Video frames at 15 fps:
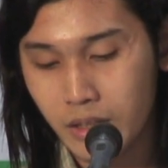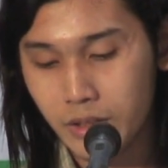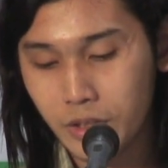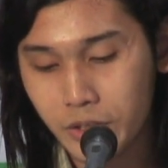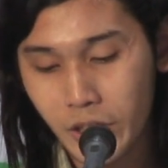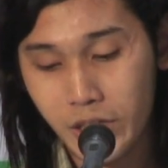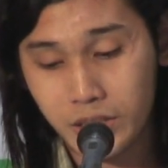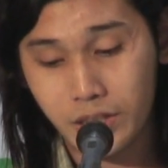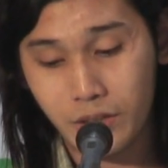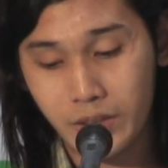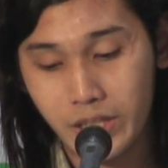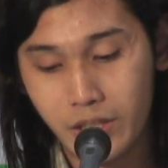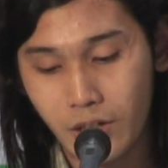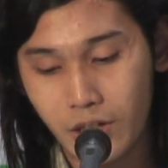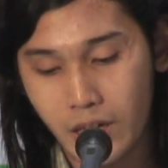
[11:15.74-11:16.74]
The
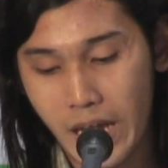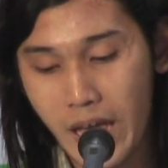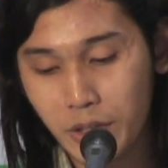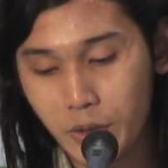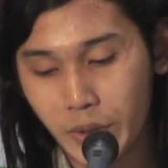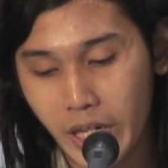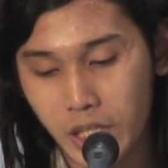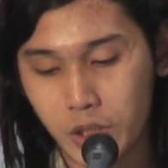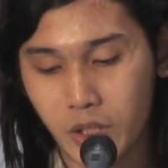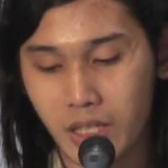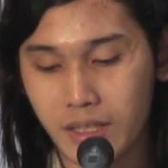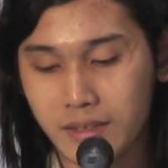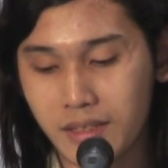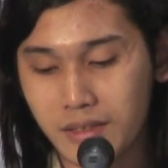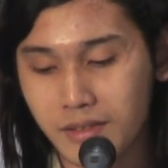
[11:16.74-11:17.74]
tertiary
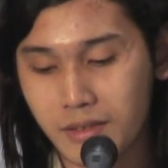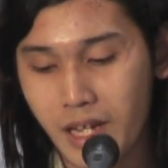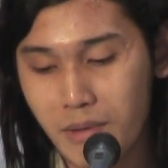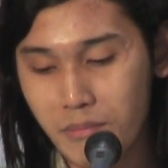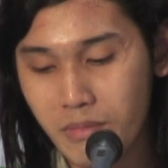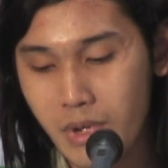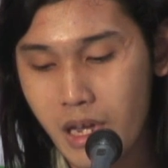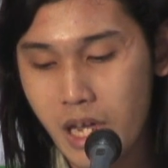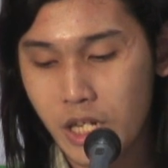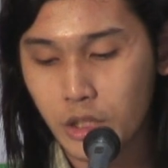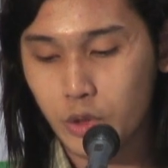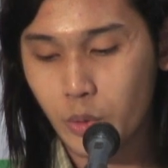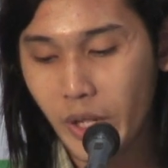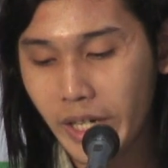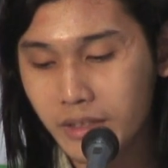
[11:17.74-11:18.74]
educational system
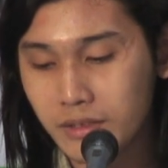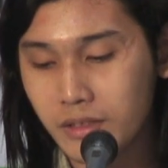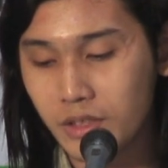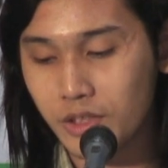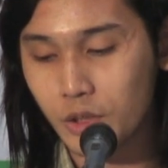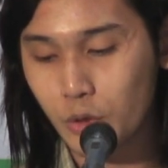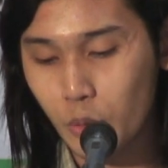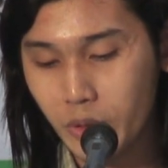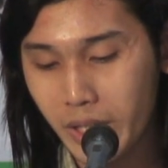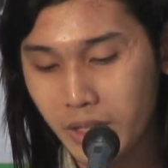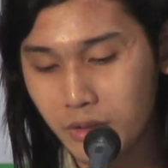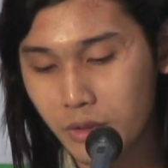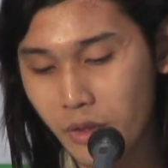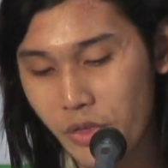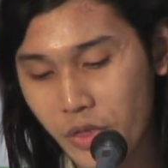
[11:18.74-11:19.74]
trains the
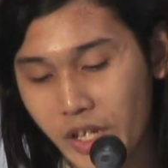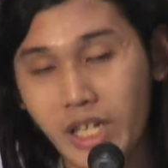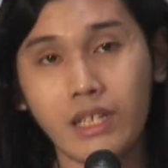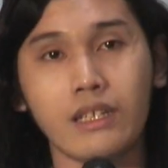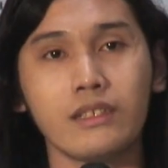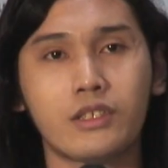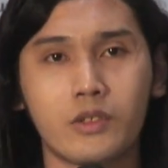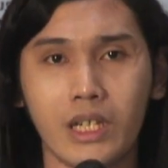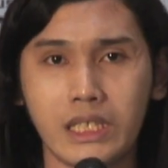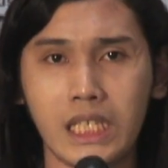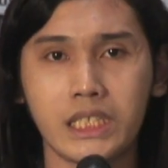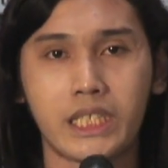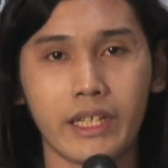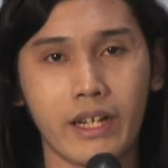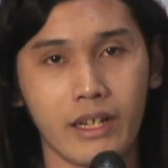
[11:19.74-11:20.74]
student to think
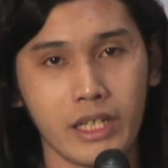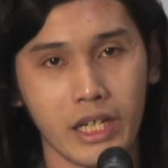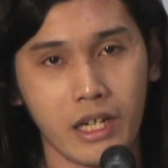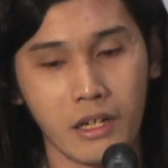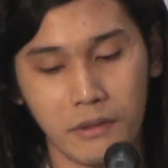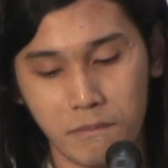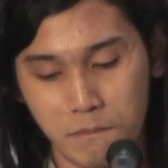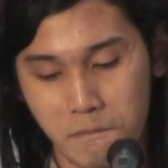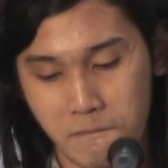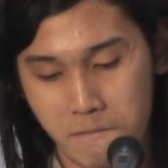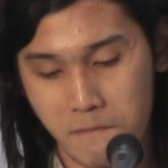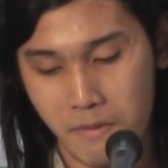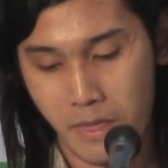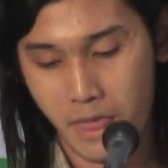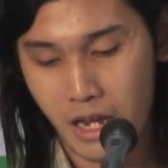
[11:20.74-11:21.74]
strategically,
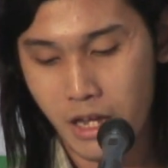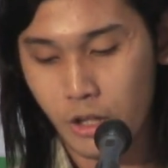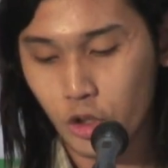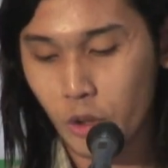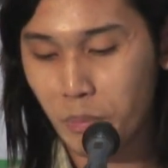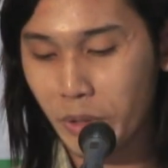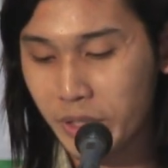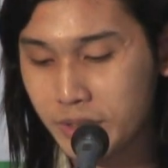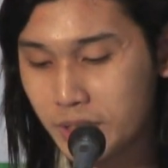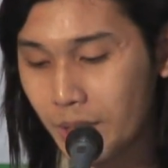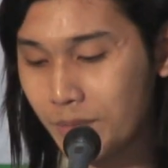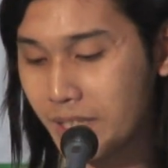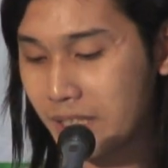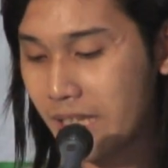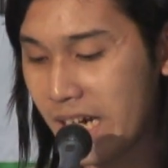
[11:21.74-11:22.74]
to
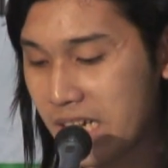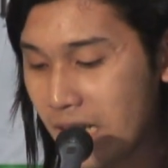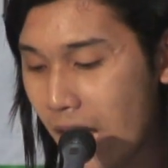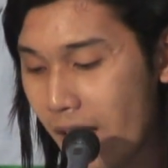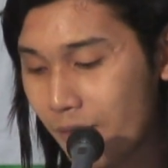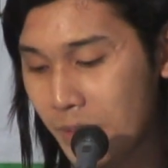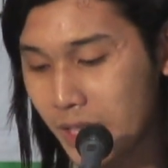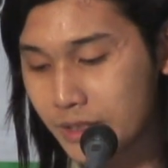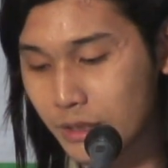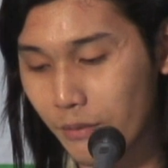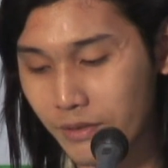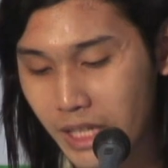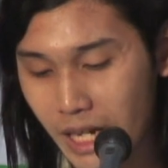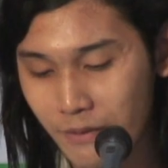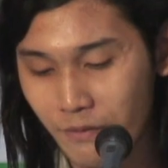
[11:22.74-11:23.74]
perceive the dynamics
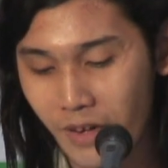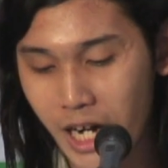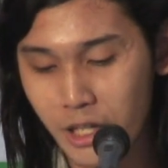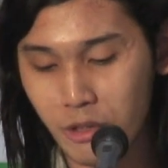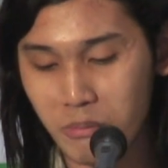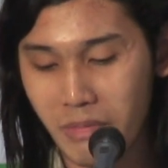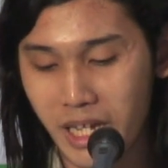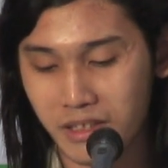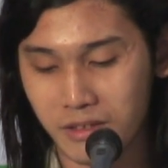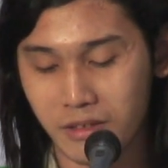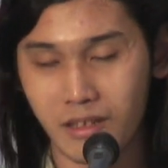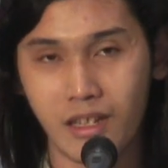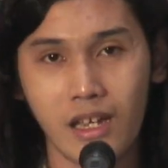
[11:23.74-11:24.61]
of the environment,